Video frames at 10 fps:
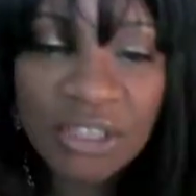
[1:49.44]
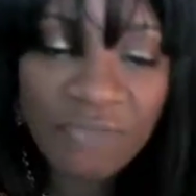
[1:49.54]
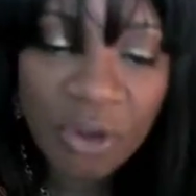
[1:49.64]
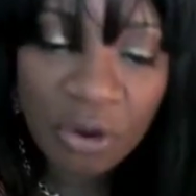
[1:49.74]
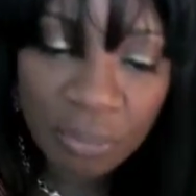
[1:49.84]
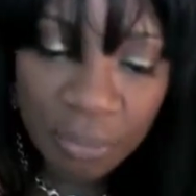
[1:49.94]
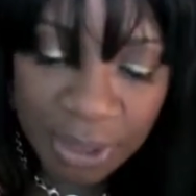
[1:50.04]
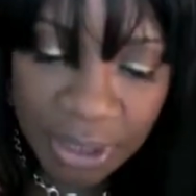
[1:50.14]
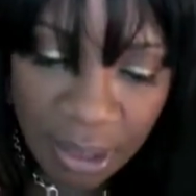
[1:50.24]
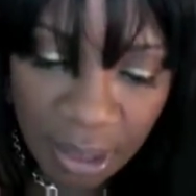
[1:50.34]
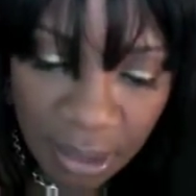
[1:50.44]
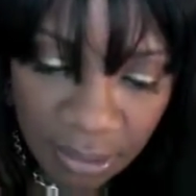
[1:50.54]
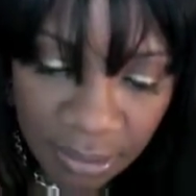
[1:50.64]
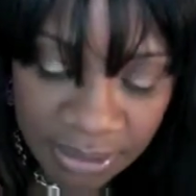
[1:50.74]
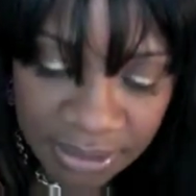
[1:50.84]
a very pretty
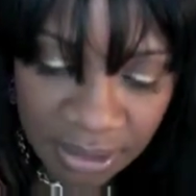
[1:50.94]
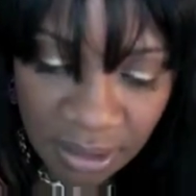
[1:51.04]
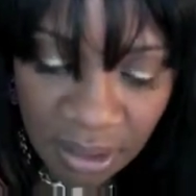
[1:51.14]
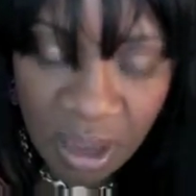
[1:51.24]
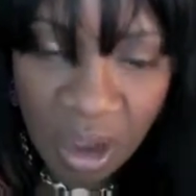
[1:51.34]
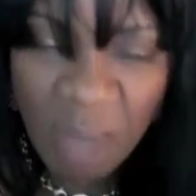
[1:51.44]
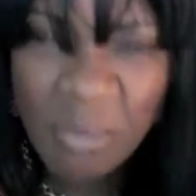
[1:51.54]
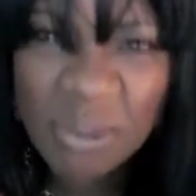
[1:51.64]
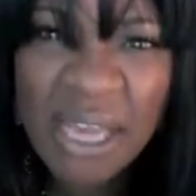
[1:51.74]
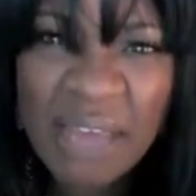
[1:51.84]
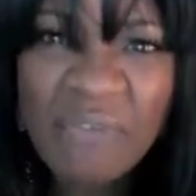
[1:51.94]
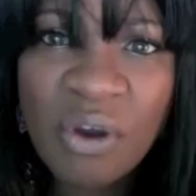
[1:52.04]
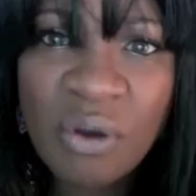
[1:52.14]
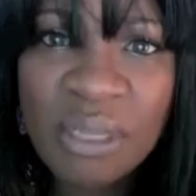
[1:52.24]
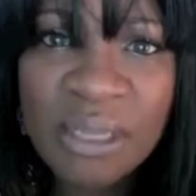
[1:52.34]
color. It's almost like
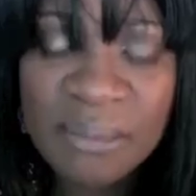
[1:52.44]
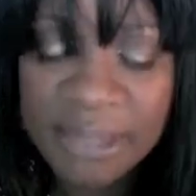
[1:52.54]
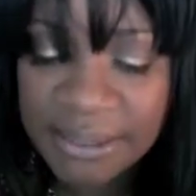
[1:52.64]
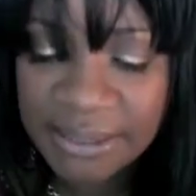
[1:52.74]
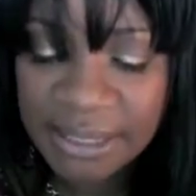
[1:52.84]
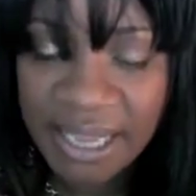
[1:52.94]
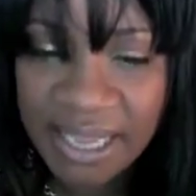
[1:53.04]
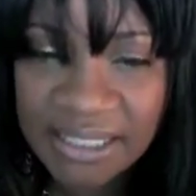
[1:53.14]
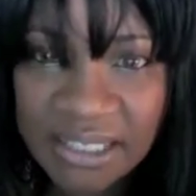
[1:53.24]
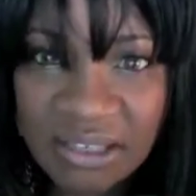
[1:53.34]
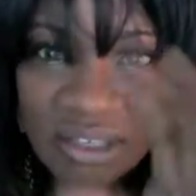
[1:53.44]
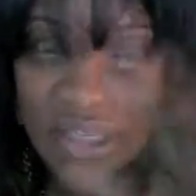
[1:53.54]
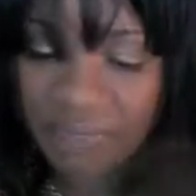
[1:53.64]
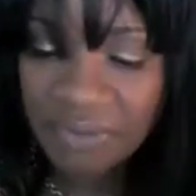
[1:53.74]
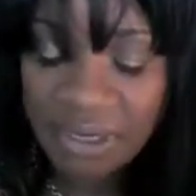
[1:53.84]
Foley, but it's, it has a little
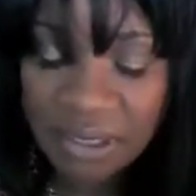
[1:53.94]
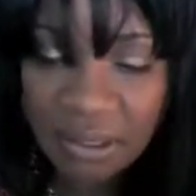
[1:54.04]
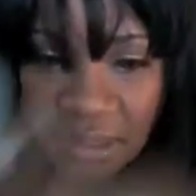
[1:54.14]
glitter in it.